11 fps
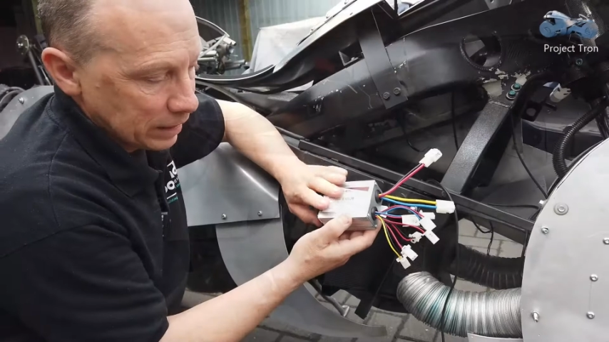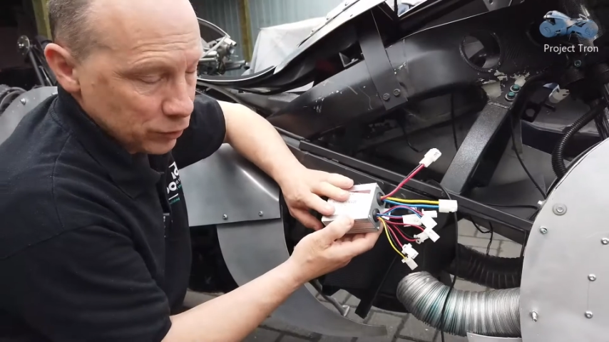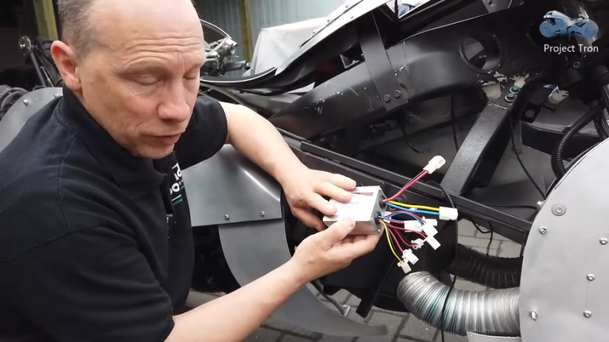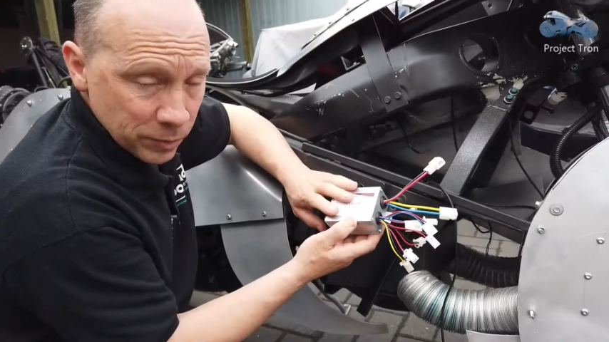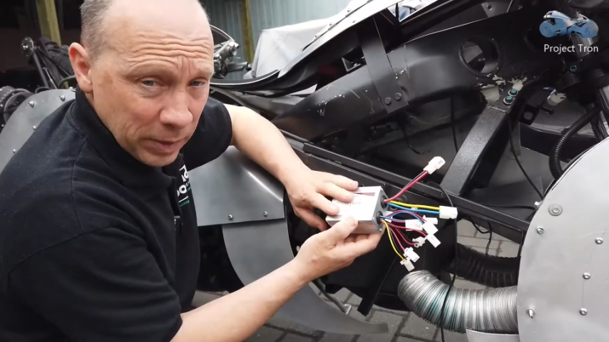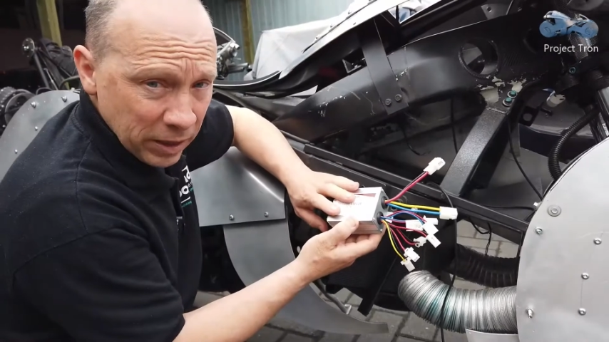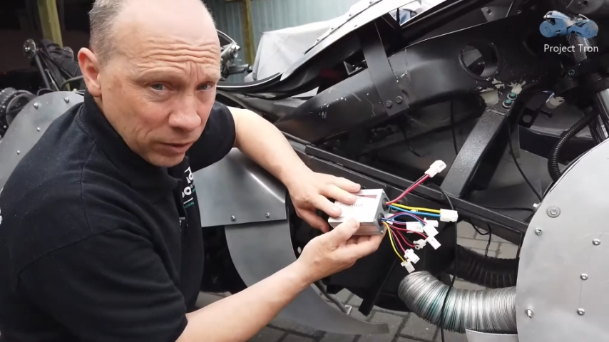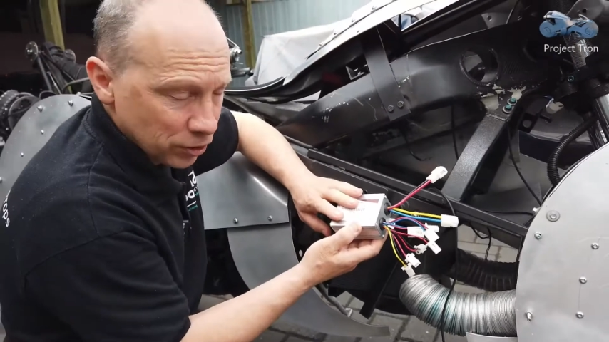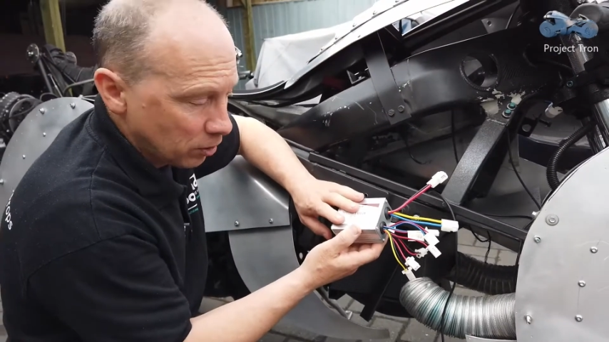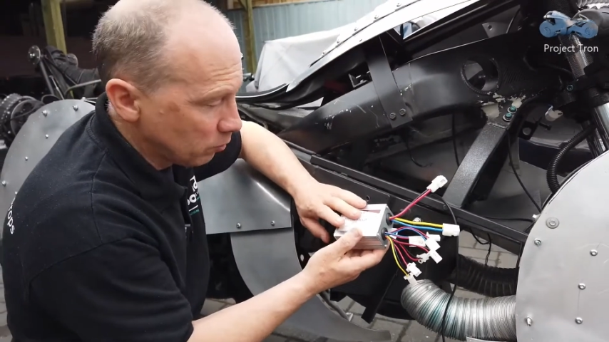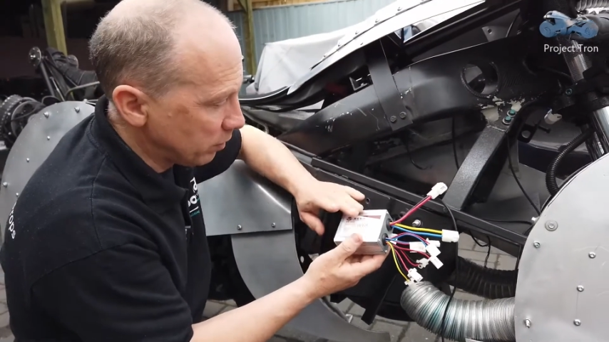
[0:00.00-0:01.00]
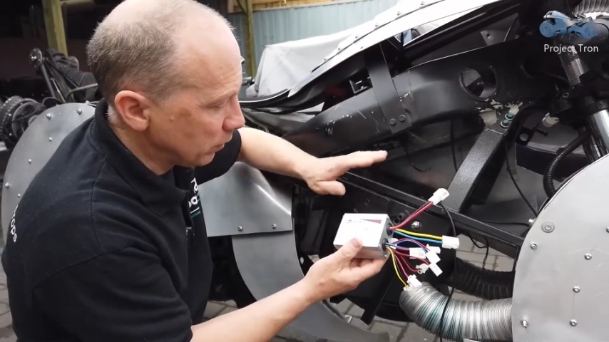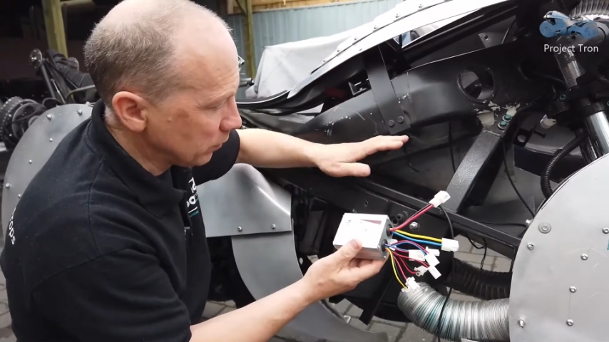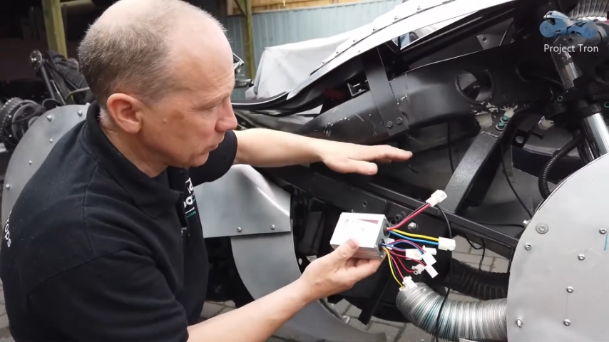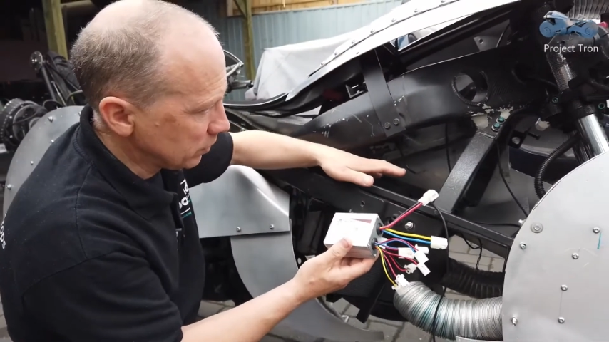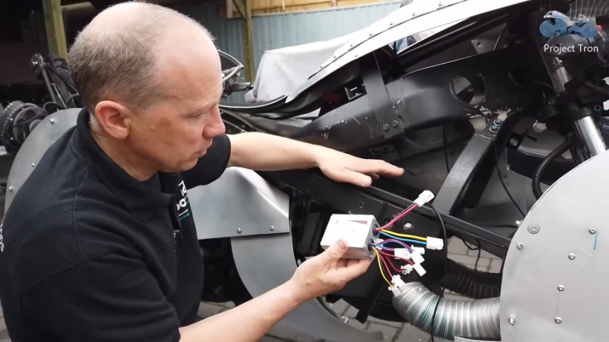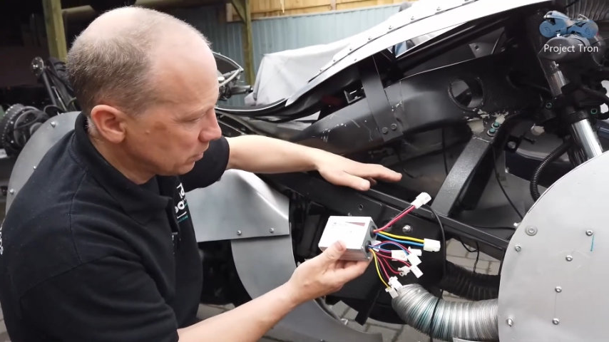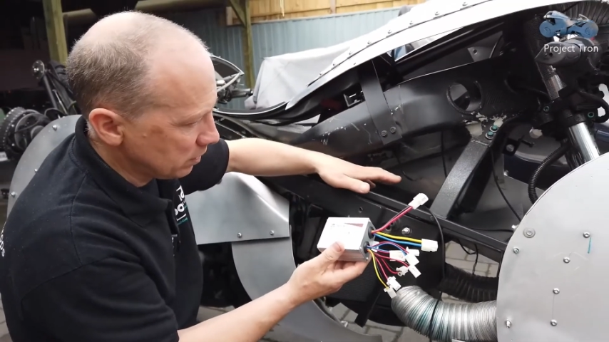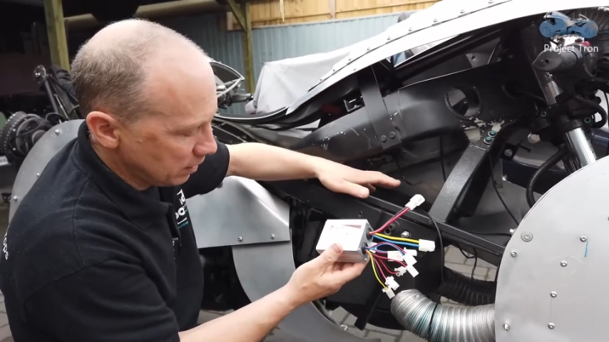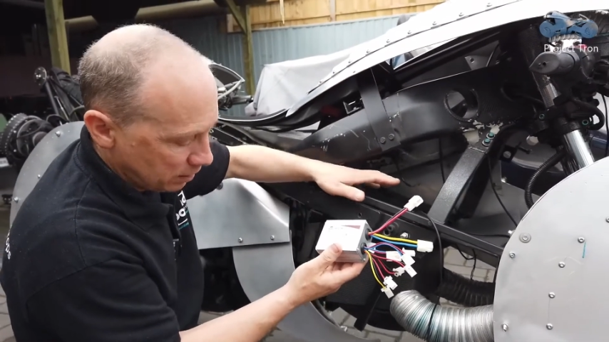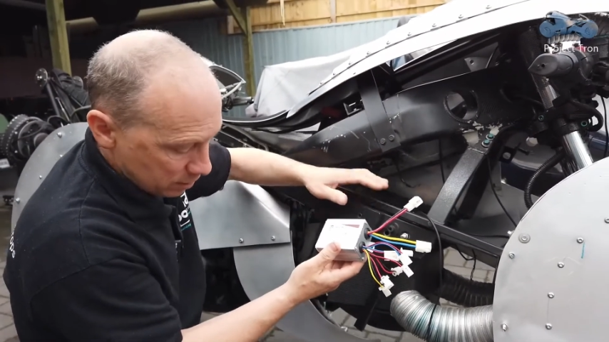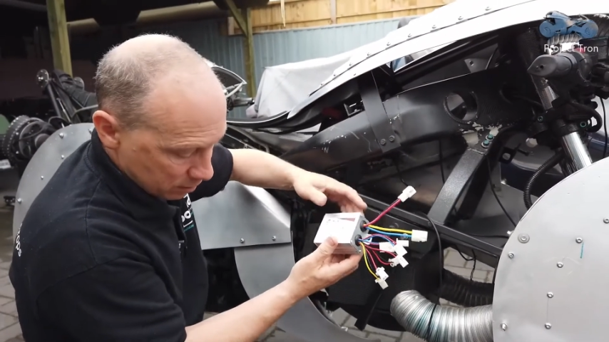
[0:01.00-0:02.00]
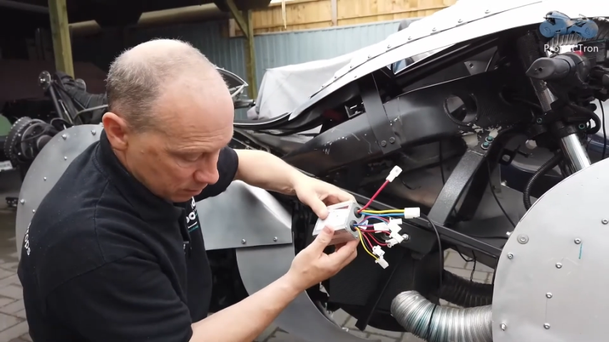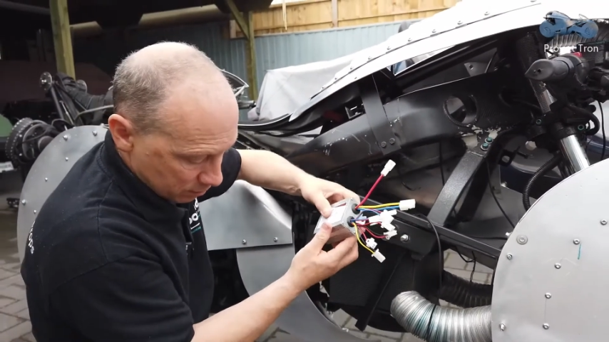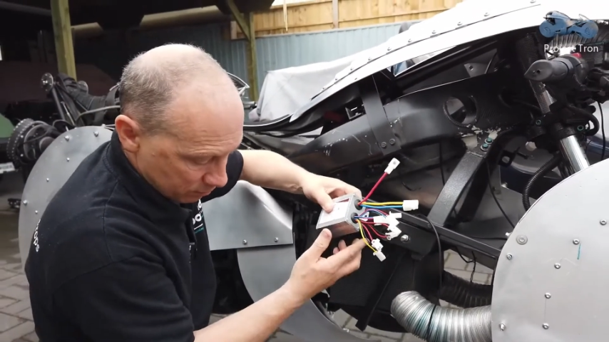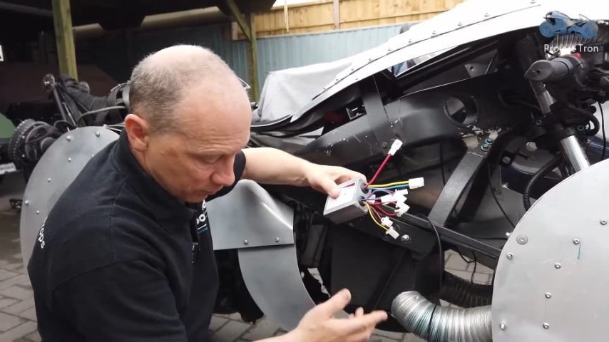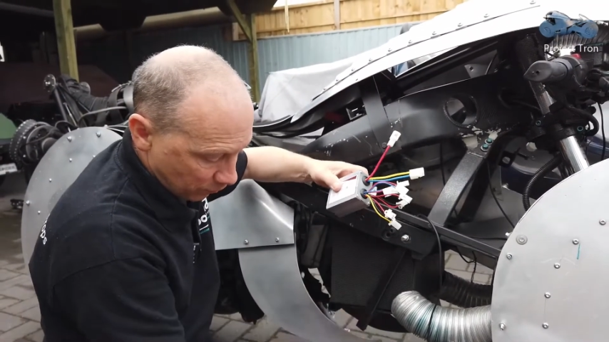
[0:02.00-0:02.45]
the electronic speed control, we've looked at the